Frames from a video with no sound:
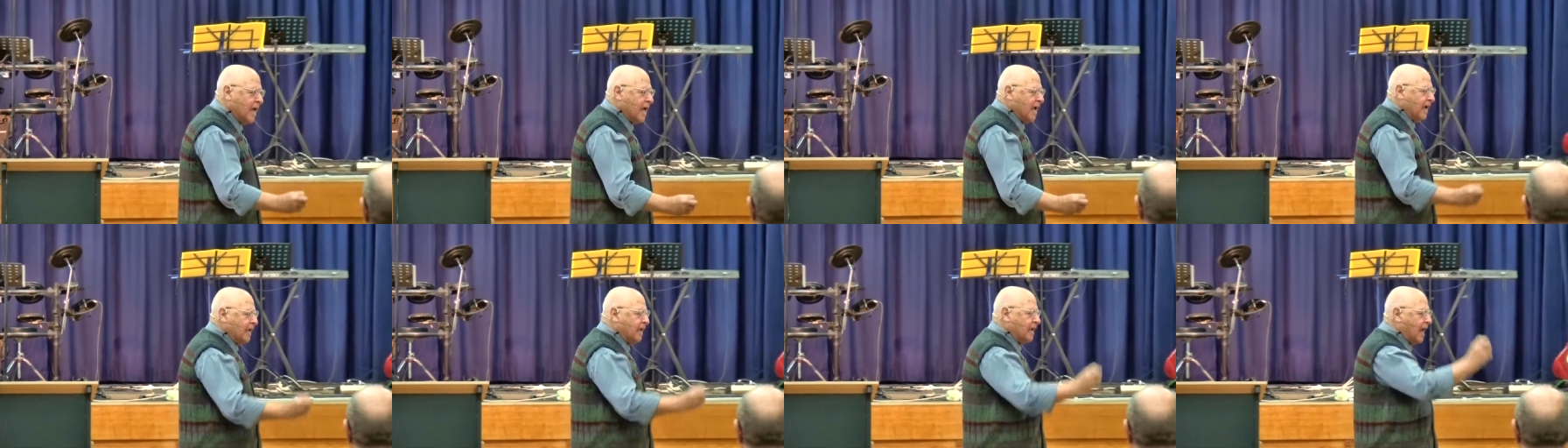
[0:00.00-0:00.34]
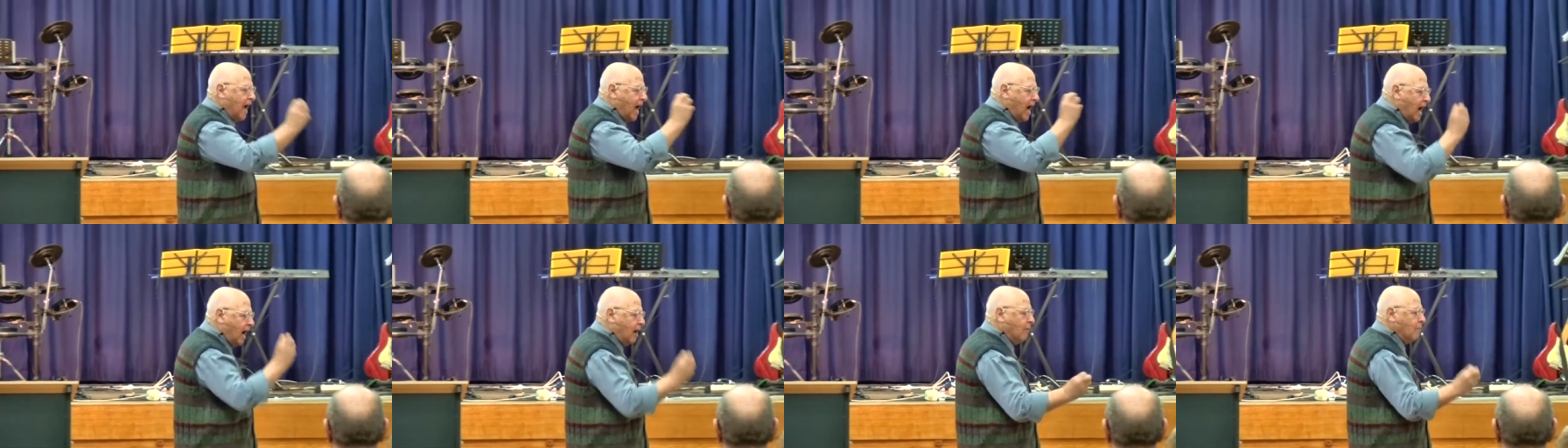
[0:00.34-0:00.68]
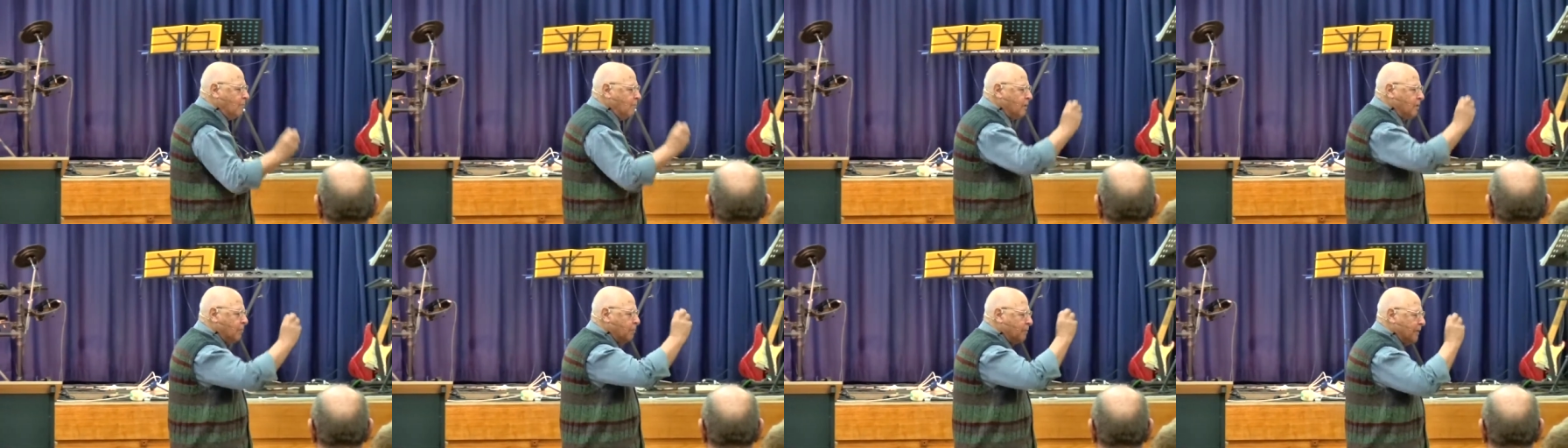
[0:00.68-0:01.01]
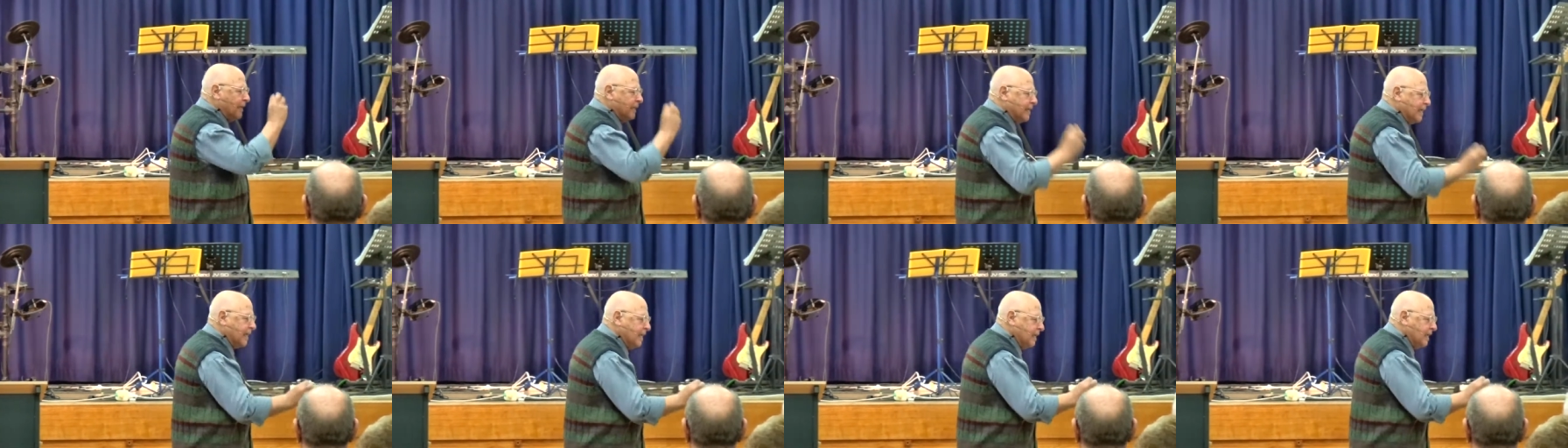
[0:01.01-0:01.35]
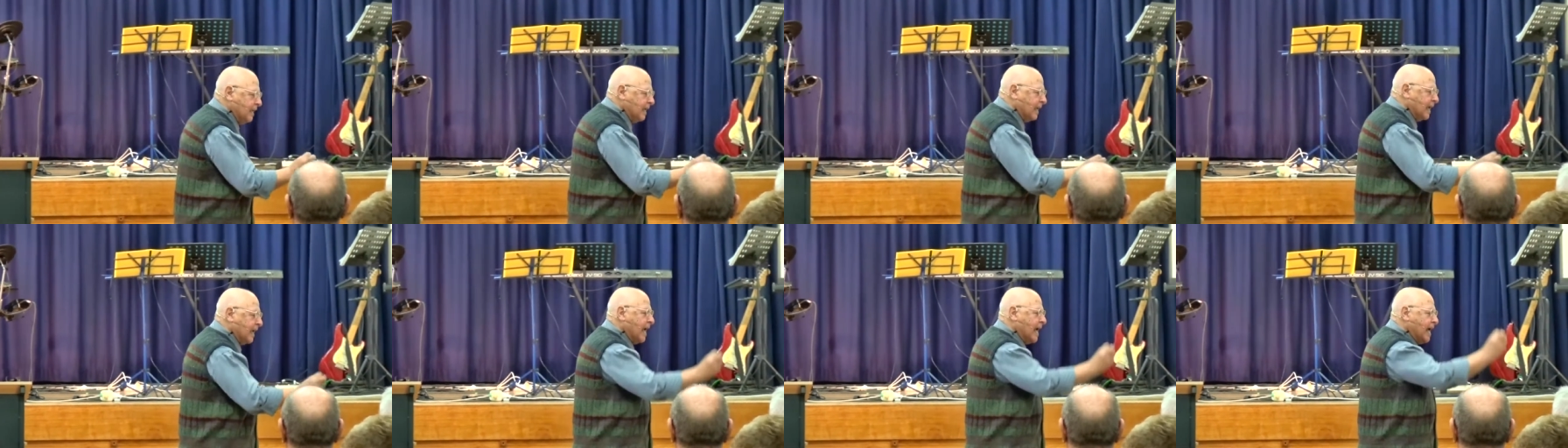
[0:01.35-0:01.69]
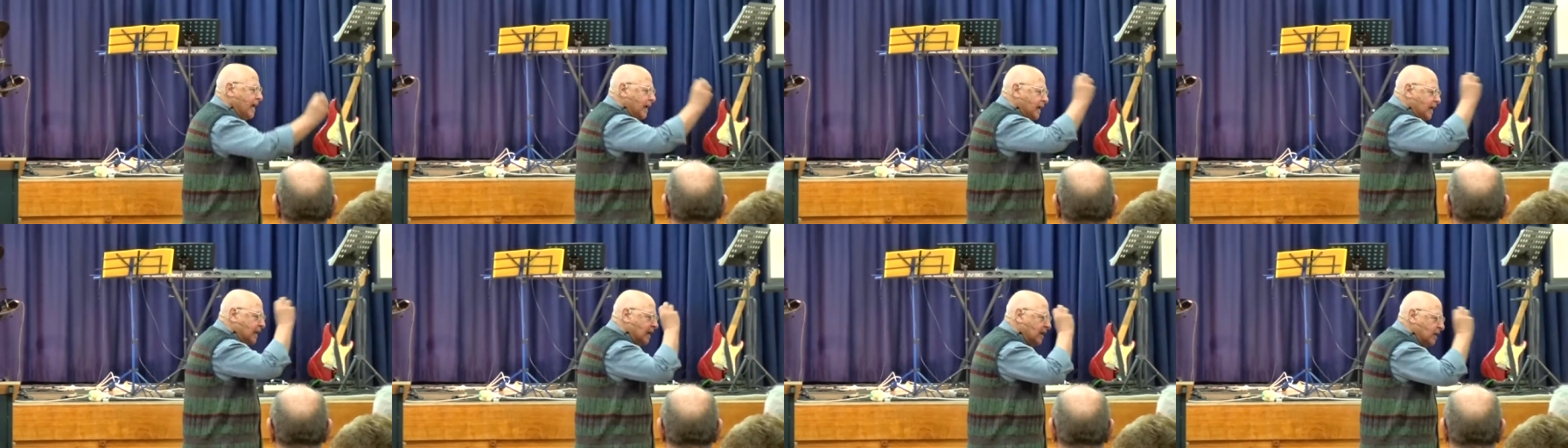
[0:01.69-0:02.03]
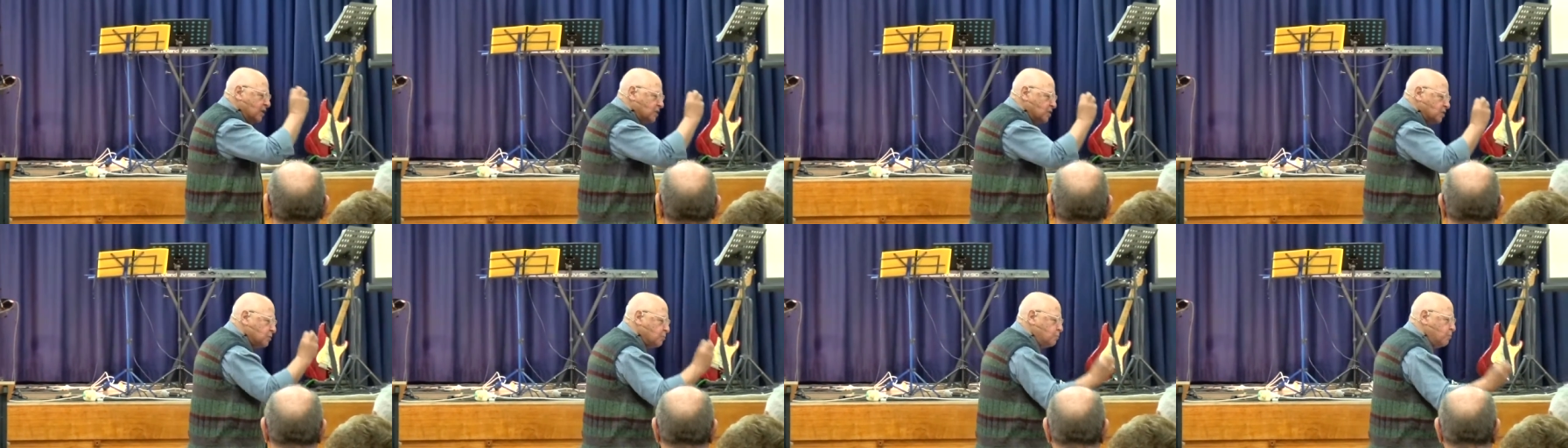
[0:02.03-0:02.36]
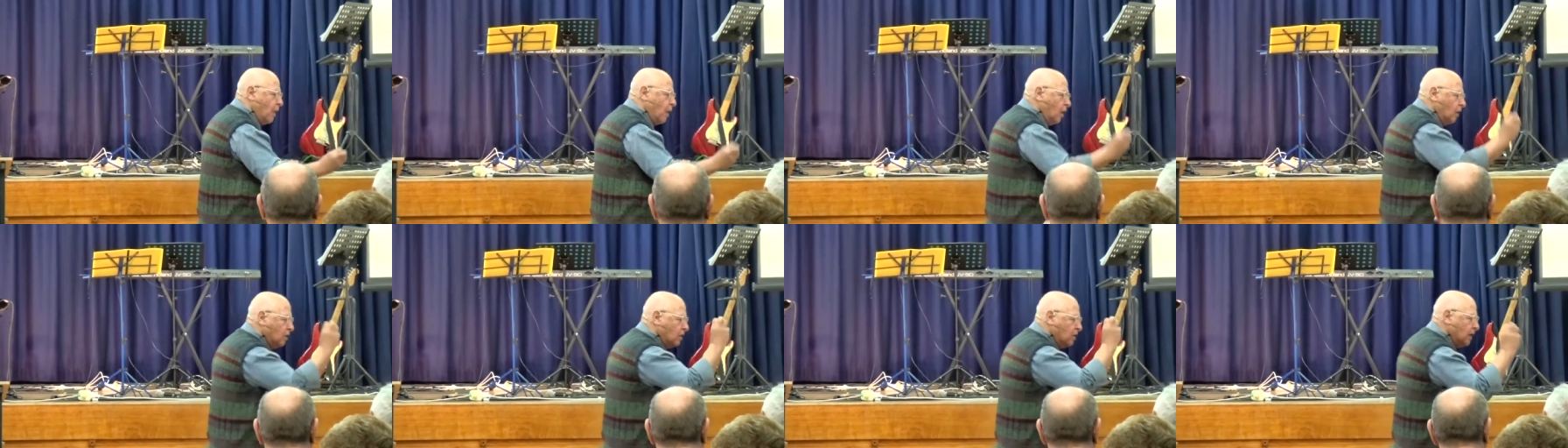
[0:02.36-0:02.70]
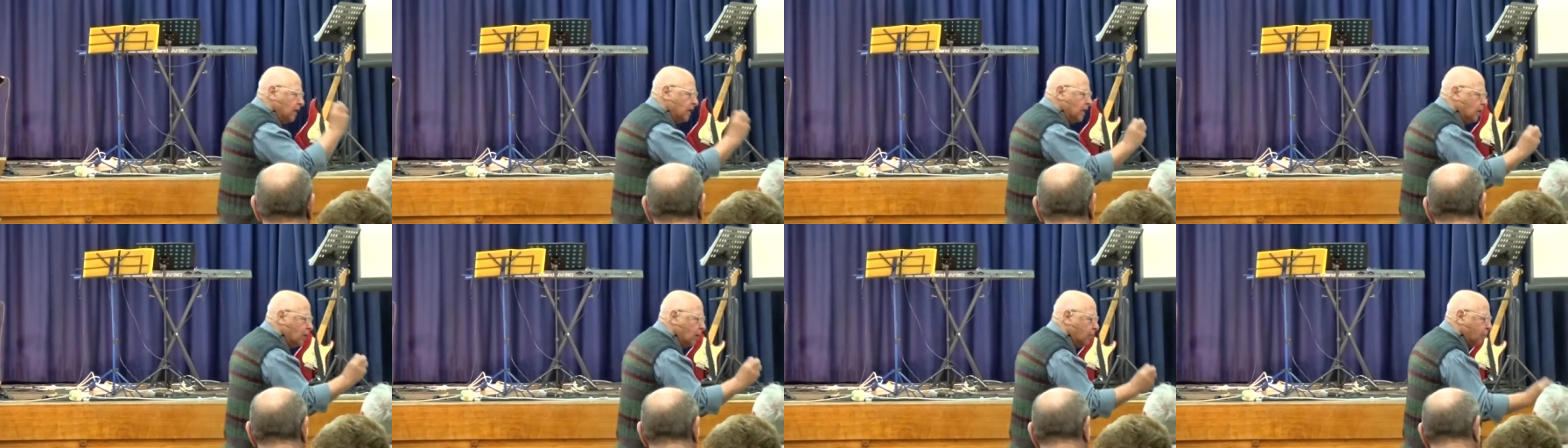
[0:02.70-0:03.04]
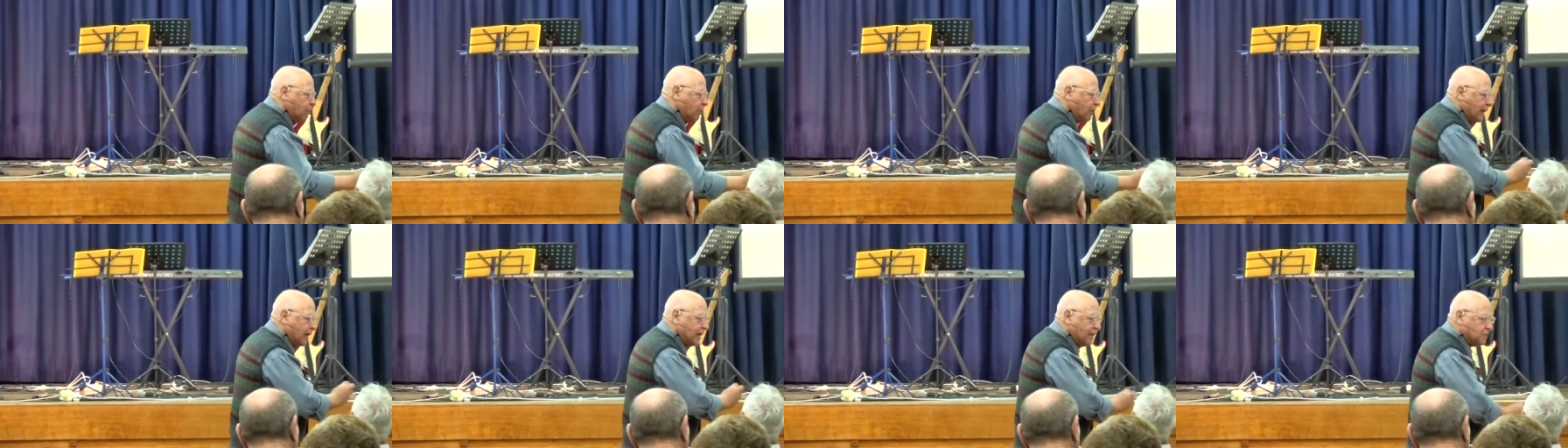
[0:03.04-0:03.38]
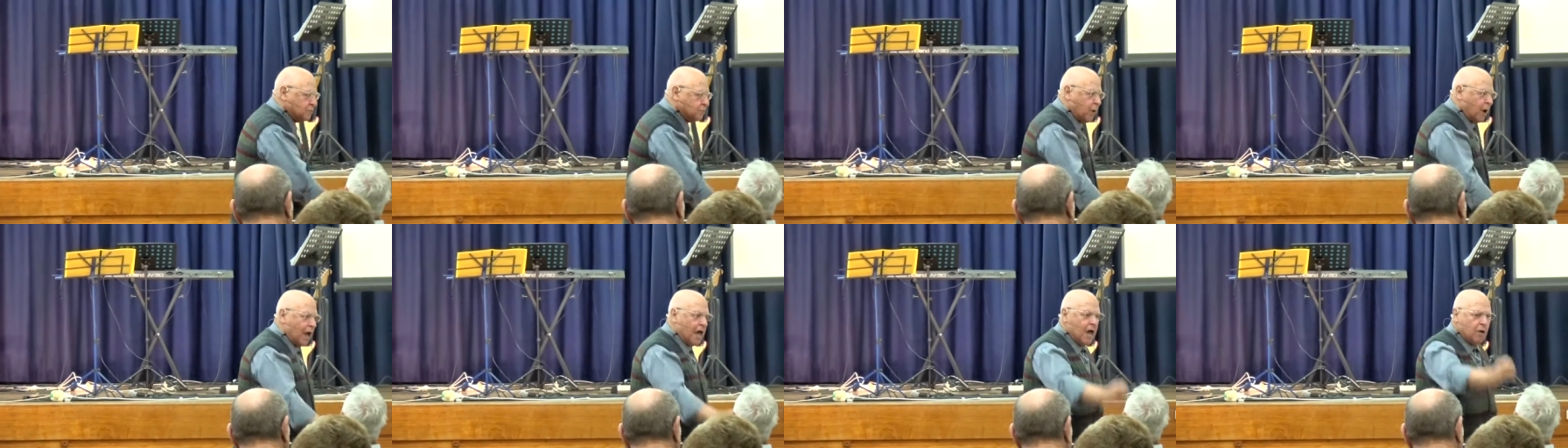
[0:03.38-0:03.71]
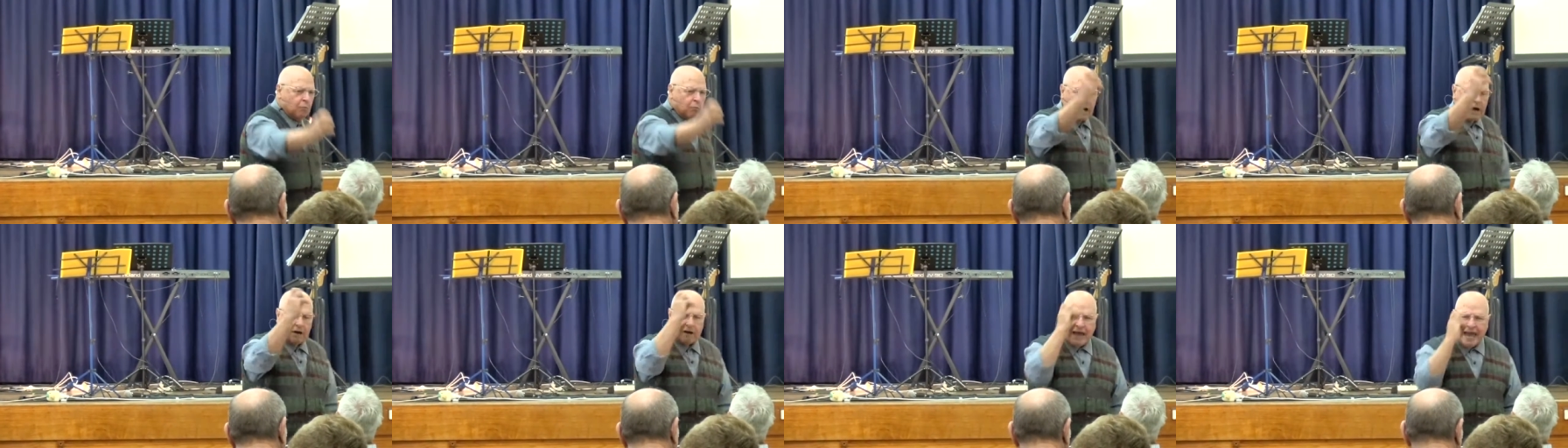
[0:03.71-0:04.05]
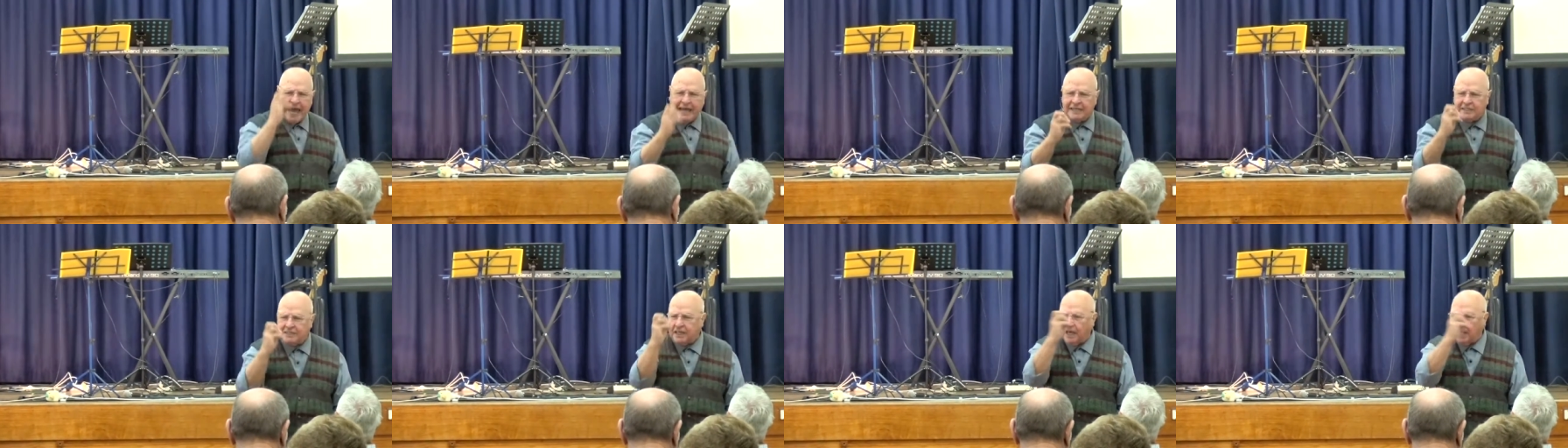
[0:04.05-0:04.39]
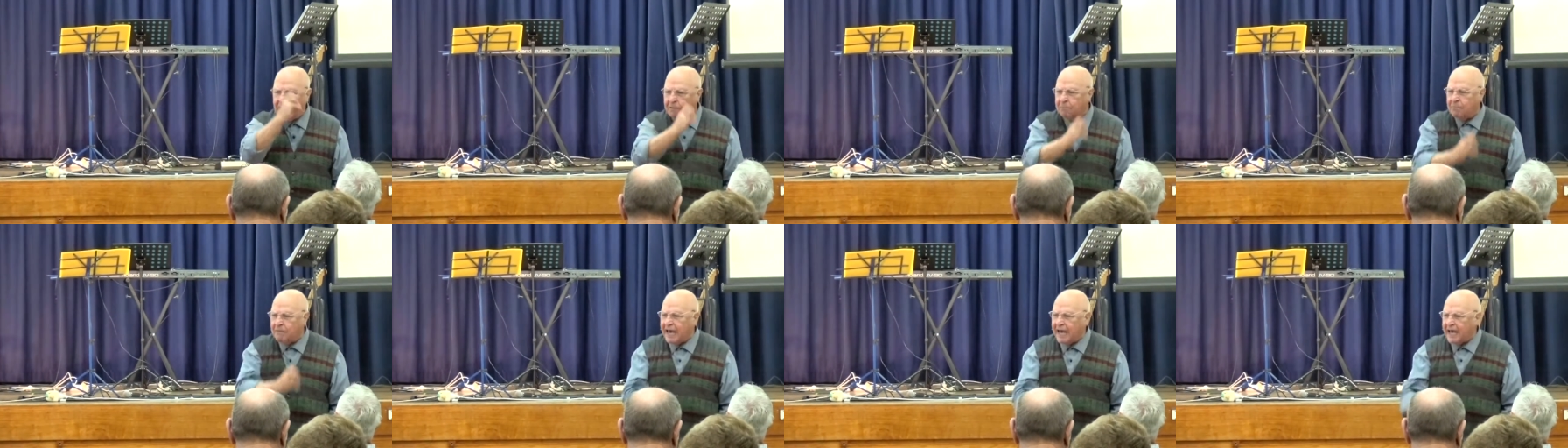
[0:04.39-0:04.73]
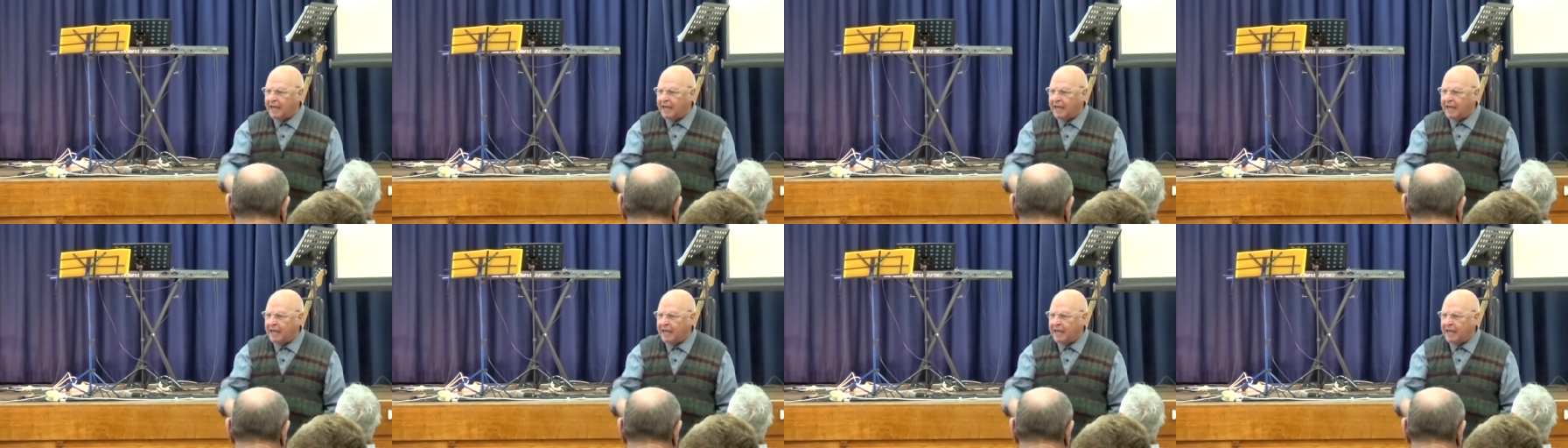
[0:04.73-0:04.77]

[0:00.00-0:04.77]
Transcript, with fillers: in a humble beginning in a small little place where, where 18